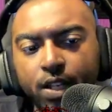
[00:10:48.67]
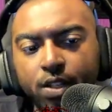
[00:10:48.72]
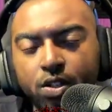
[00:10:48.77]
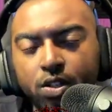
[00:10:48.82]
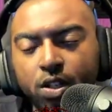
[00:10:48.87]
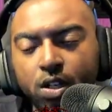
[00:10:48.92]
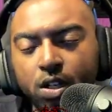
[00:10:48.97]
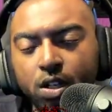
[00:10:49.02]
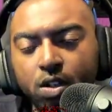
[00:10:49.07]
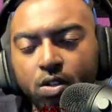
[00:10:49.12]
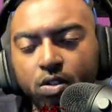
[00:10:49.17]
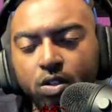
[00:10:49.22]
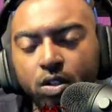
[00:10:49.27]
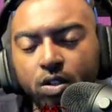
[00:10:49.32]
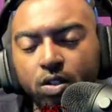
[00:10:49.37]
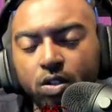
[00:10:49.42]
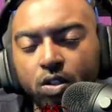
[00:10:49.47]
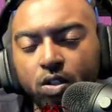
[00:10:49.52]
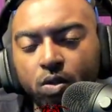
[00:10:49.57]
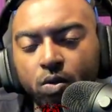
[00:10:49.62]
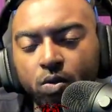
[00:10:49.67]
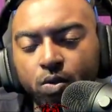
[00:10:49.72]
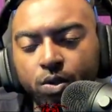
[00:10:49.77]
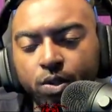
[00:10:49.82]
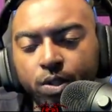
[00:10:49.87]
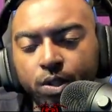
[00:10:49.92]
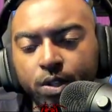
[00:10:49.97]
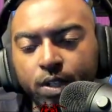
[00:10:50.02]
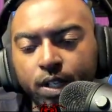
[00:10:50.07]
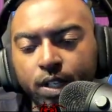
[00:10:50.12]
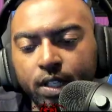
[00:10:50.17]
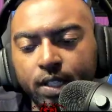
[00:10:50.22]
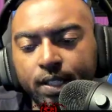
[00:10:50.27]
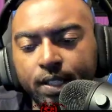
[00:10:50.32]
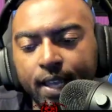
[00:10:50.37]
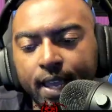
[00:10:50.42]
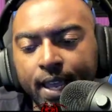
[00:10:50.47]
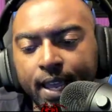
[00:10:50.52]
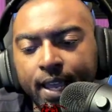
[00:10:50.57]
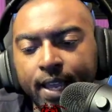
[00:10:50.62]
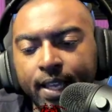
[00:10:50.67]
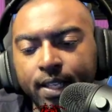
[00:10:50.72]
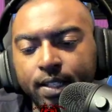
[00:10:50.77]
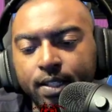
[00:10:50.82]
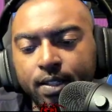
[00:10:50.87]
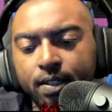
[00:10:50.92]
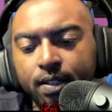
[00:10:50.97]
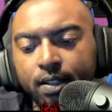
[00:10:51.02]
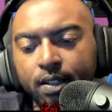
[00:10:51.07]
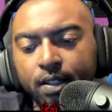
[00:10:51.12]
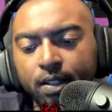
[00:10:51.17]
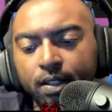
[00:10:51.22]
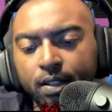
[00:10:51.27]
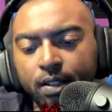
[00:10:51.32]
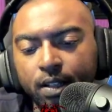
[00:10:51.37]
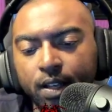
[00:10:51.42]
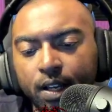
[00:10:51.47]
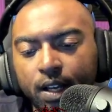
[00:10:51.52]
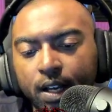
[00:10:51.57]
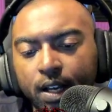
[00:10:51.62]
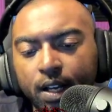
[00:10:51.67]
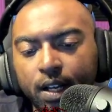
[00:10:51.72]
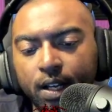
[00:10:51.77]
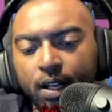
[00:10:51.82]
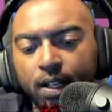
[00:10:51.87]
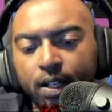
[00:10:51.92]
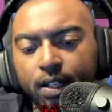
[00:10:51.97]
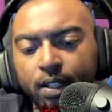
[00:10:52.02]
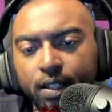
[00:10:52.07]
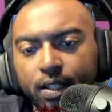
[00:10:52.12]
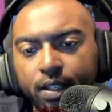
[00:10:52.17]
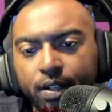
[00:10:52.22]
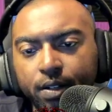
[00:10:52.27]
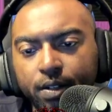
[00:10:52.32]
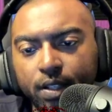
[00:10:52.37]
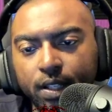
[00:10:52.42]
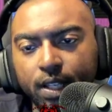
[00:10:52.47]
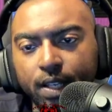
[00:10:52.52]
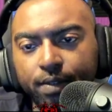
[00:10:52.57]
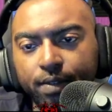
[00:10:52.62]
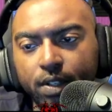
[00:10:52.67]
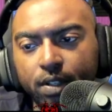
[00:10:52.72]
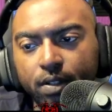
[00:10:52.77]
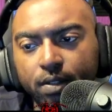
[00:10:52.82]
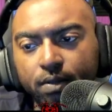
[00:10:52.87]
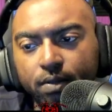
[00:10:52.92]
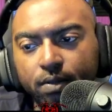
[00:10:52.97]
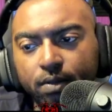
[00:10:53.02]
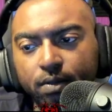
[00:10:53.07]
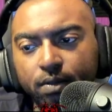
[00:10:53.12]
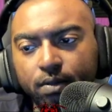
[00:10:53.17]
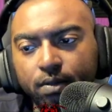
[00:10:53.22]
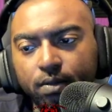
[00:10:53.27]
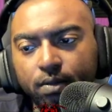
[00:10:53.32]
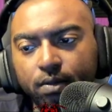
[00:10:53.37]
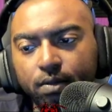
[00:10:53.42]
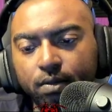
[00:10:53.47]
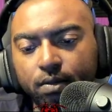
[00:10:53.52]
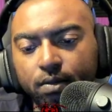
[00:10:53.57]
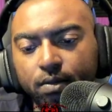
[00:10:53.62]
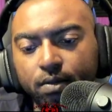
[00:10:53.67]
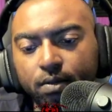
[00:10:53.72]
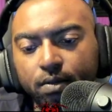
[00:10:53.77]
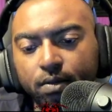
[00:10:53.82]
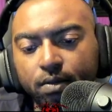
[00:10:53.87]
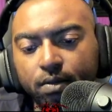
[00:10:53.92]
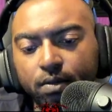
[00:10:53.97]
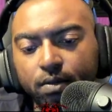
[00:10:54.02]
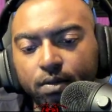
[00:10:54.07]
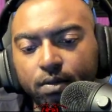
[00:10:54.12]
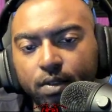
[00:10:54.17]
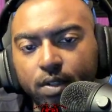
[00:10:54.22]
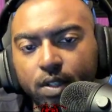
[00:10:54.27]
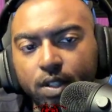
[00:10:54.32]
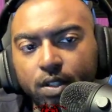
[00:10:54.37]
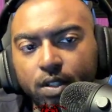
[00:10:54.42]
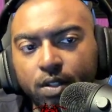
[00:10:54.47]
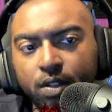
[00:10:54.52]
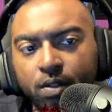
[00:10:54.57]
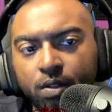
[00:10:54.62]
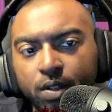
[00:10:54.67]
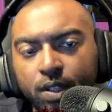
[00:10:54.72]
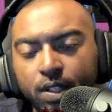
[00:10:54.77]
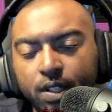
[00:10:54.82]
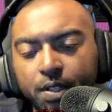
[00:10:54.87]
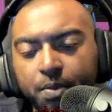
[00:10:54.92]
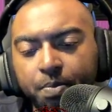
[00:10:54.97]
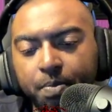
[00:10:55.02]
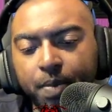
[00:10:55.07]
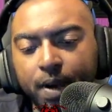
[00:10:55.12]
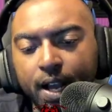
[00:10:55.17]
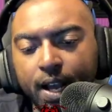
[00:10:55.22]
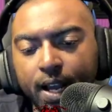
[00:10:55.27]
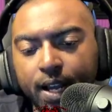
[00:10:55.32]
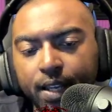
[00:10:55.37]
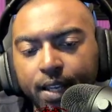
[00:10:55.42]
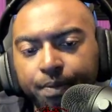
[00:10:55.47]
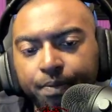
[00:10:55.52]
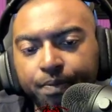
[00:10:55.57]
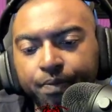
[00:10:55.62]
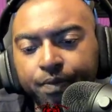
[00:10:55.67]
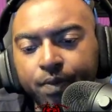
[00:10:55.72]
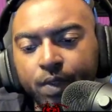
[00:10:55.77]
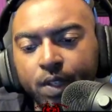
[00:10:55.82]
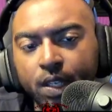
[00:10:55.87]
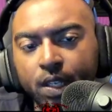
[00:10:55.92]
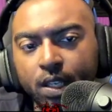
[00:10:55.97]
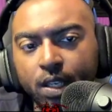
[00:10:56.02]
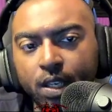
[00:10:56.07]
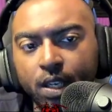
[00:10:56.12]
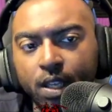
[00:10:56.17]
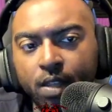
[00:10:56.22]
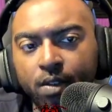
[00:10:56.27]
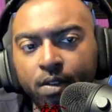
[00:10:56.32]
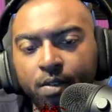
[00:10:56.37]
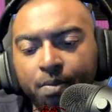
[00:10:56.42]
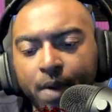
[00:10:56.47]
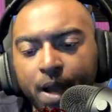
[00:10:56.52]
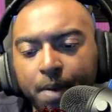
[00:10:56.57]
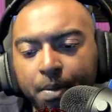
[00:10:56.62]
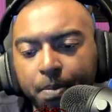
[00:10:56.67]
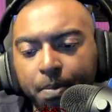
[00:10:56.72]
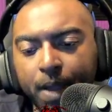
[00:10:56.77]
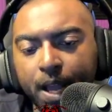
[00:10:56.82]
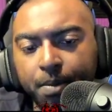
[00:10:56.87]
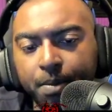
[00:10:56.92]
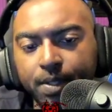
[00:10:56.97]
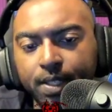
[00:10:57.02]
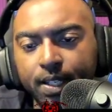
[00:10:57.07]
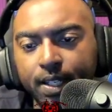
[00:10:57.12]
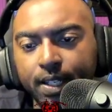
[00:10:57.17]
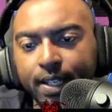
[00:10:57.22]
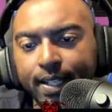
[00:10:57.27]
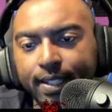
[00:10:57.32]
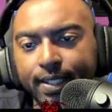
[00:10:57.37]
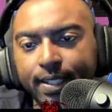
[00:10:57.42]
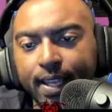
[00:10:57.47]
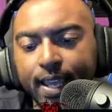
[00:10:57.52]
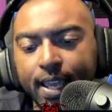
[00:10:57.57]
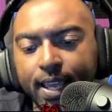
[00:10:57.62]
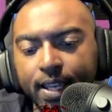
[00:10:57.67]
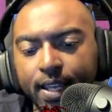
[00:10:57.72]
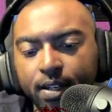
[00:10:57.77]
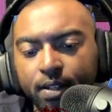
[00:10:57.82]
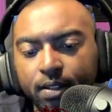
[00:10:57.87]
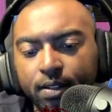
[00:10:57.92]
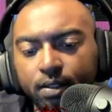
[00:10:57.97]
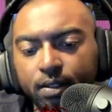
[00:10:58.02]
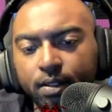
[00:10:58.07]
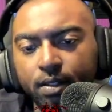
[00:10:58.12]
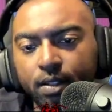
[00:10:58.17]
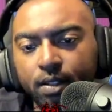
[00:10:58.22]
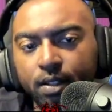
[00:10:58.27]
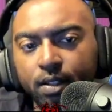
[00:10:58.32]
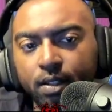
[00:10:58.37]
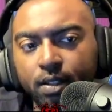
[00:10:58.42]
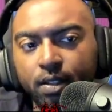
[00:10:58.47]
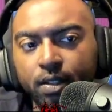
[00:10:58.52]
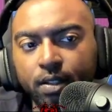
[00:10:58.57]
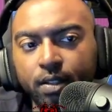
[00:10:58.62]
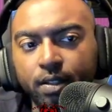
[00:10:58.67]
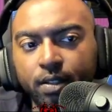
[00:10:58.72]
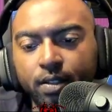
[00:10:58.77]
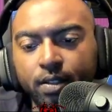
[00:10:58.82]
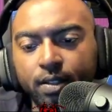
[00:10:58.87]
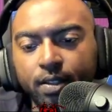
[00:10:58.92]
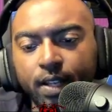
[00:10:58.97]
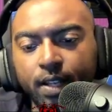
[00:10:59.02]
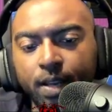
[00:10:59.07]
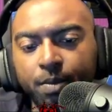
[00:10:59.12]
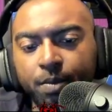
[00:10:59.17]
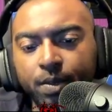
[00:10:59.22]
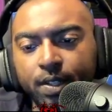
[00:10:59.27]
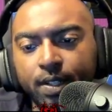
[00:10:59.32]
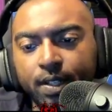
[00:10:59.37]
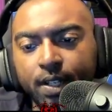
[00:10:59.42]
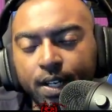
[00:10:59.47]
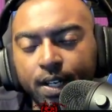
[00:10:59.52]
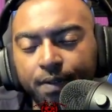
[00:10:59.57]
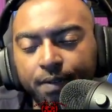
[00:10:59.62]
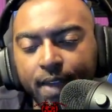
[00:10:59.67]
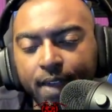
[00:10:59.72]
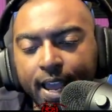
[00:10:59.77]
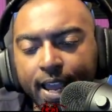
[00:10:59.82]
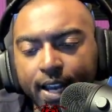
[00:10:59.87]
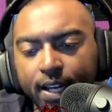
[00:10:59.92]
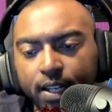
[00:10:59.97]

Geonosian Soldier is at gear 11. So is Spy. And then we pop a Palpatine at 10. Same with Sunfac.